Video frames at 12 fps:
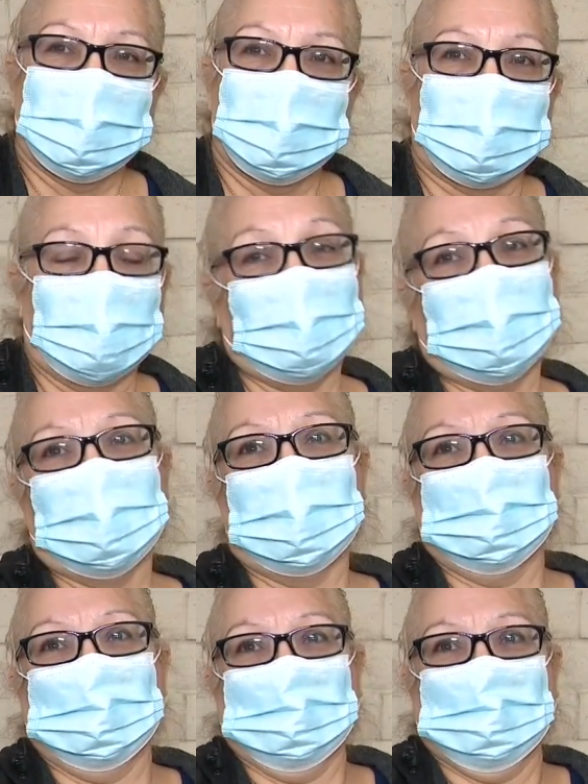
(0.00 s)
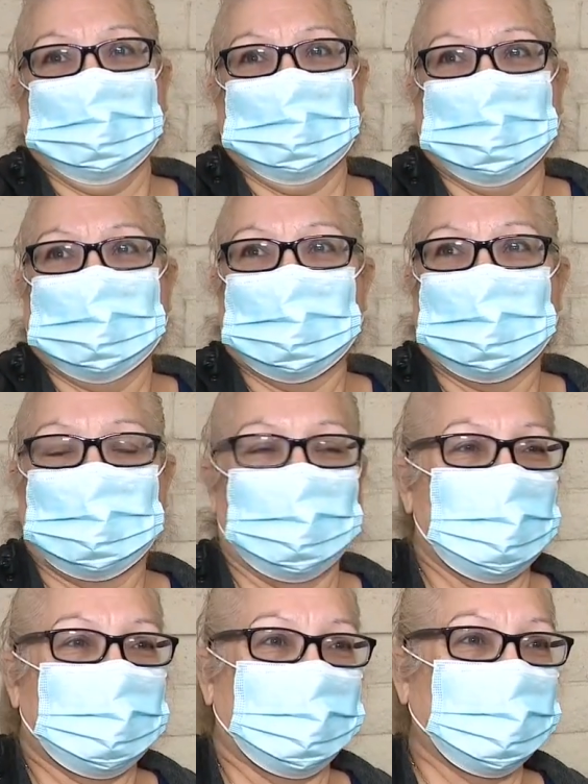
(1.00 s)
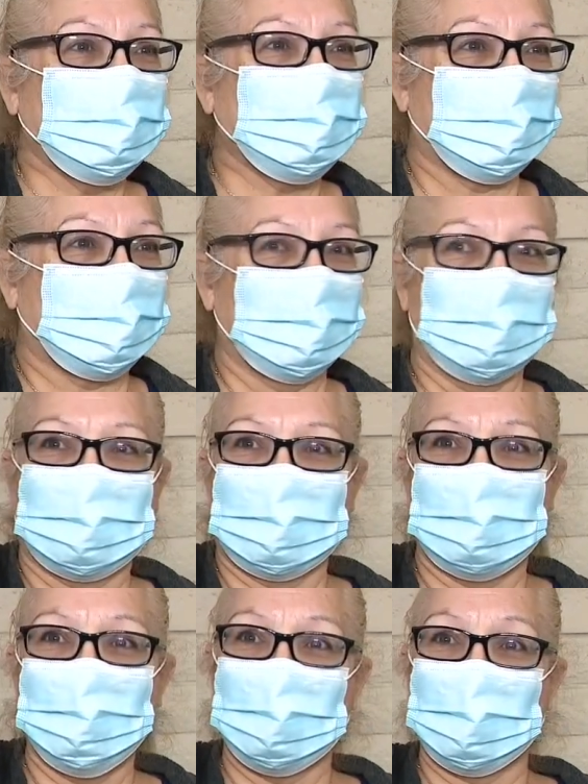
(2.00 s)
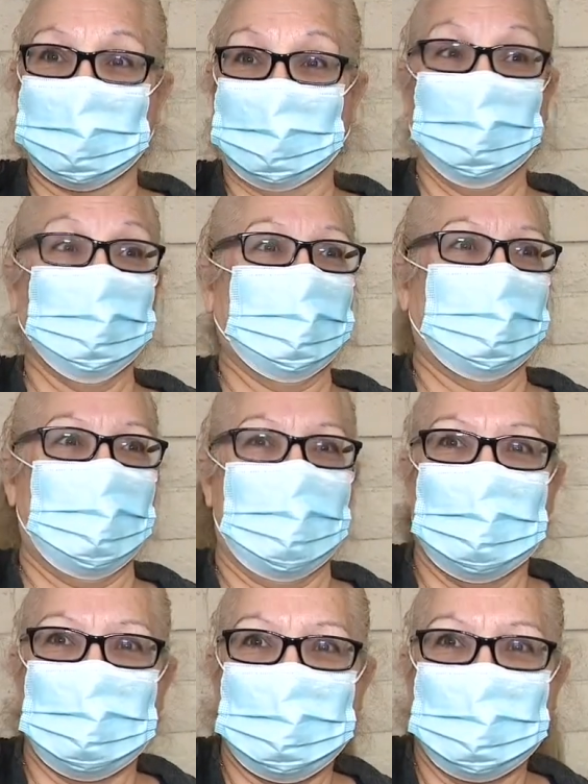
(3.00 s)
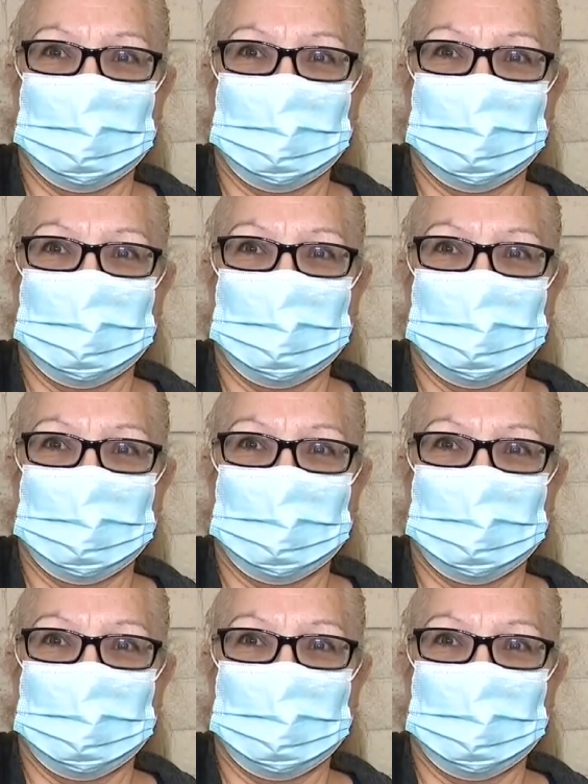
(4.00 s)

You can't eat fresh fruit because even the fruit went up.